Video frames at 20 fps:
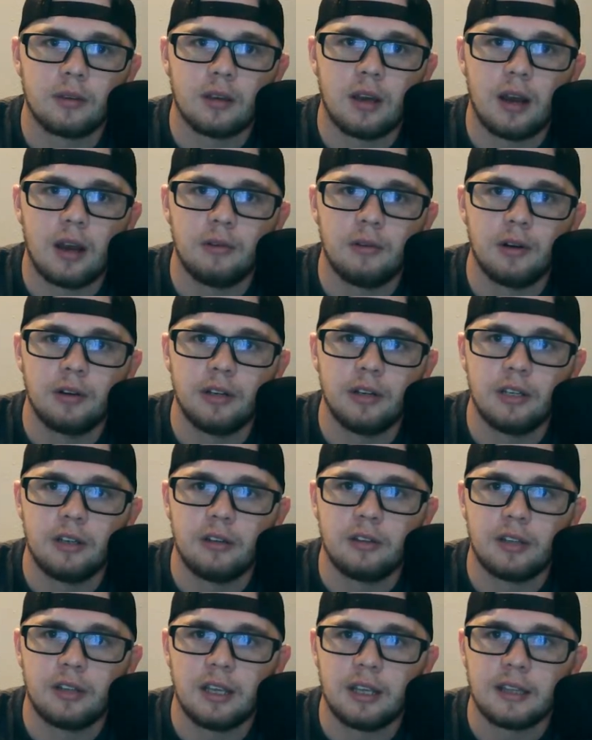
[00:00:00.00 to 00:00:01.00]
really
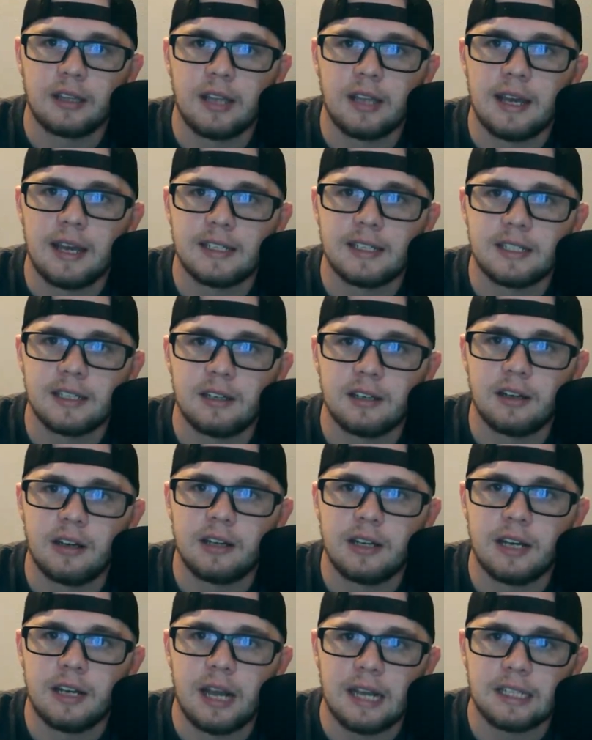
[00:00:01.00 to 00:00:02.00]
do think that it's
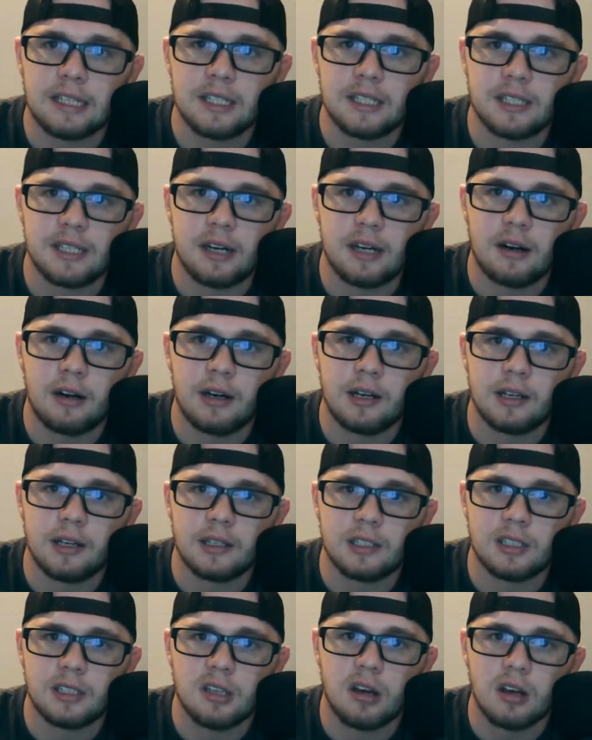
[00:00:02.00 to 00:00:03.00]
unnecessary to
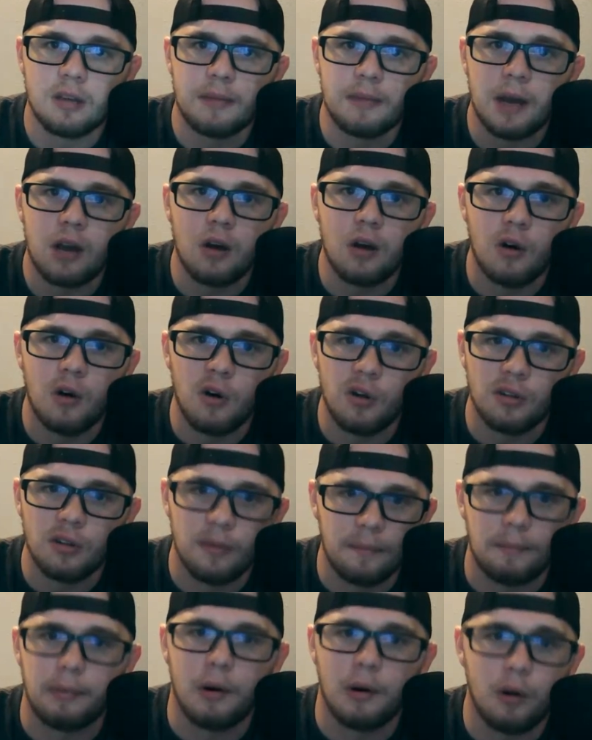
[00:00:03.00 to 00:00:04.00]
talk about all the
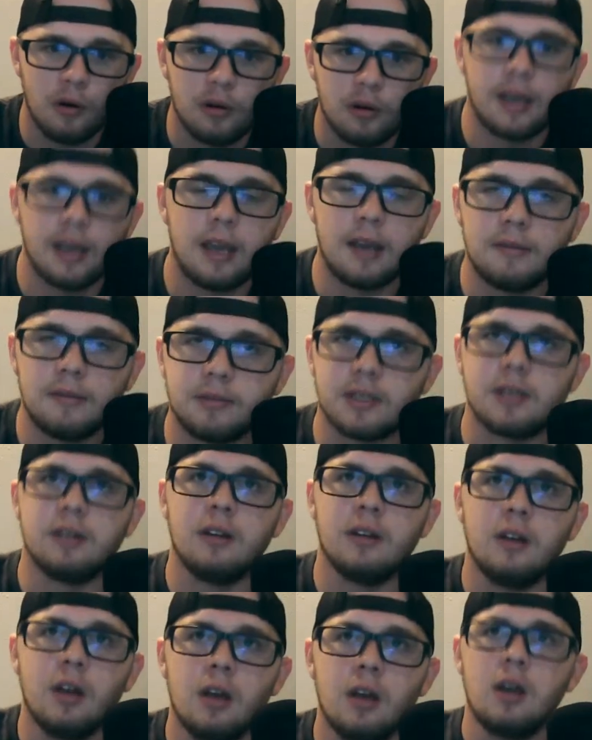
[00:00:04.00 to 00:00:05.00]
bowl games
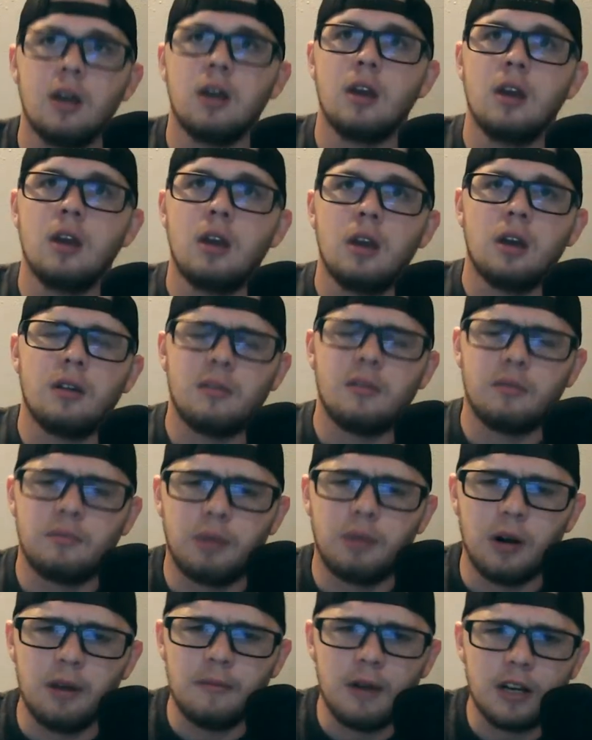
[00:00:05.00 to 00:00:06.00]
and
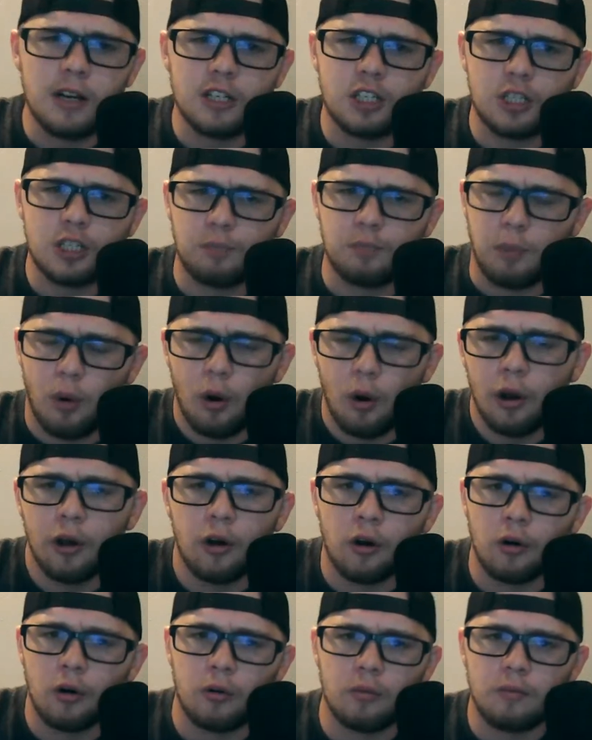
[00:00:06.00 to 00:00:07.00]
pretty much
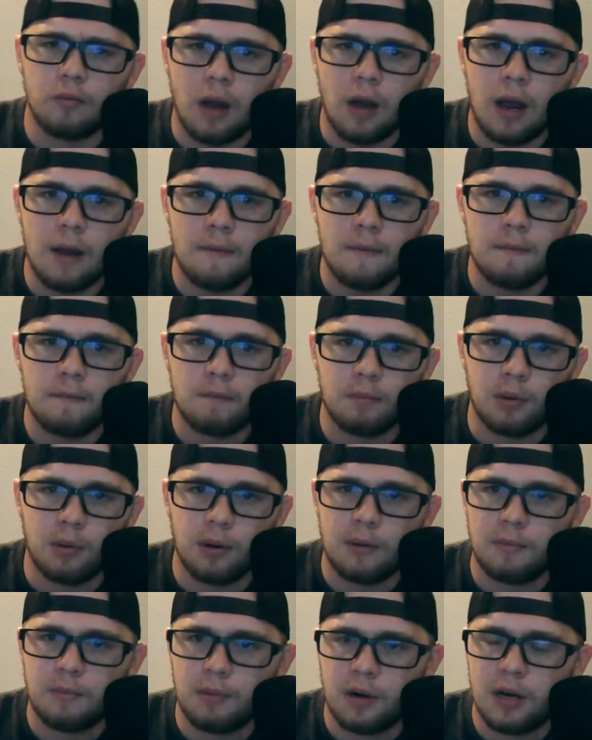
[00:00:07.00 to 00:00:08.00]
spoil my
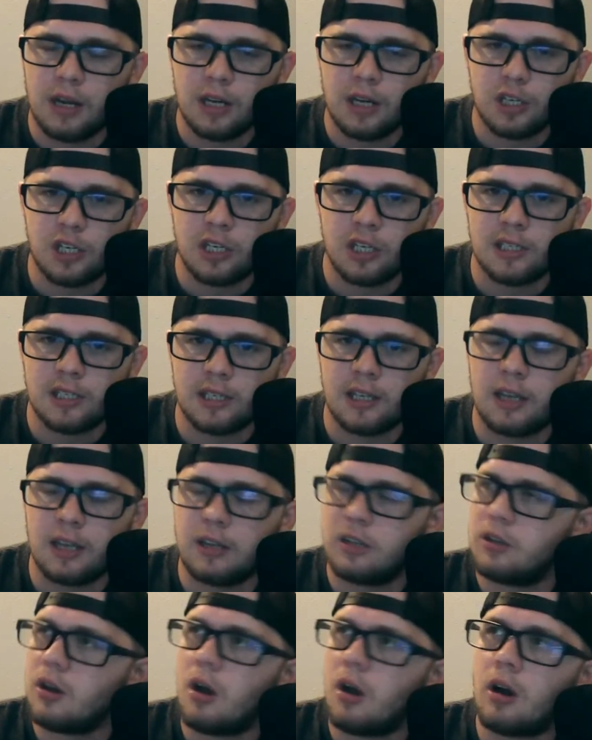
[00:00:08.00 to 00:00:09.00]
predictions, and
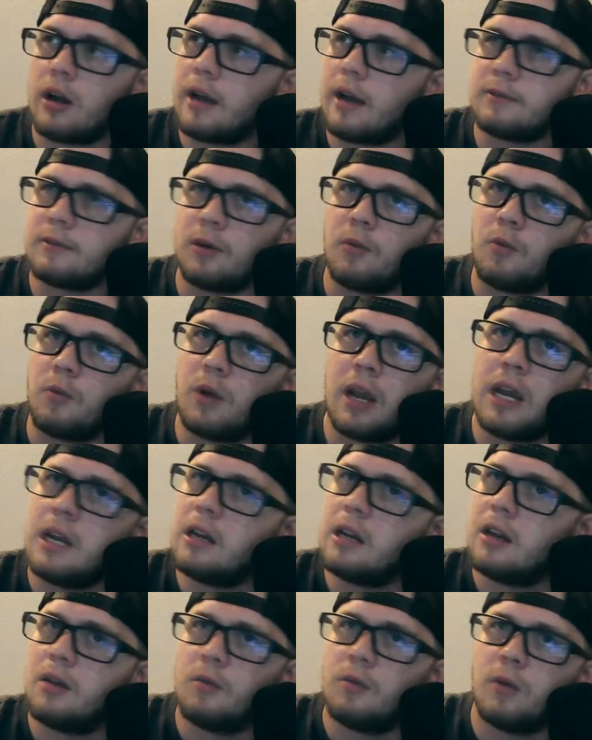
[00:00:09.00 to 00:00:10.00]
then y'all have to wait